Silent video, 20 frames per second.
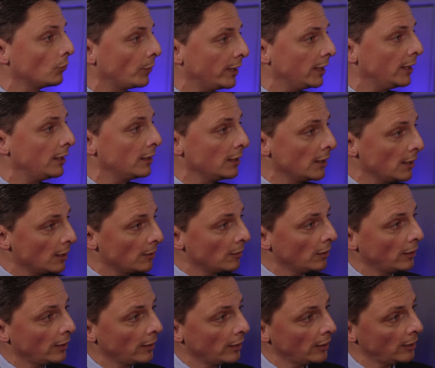way,
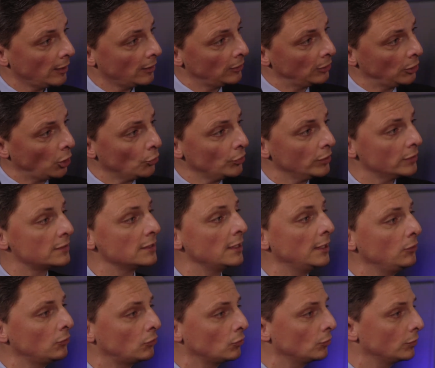loaded
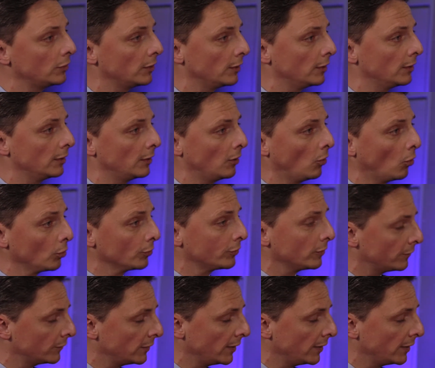into the hold of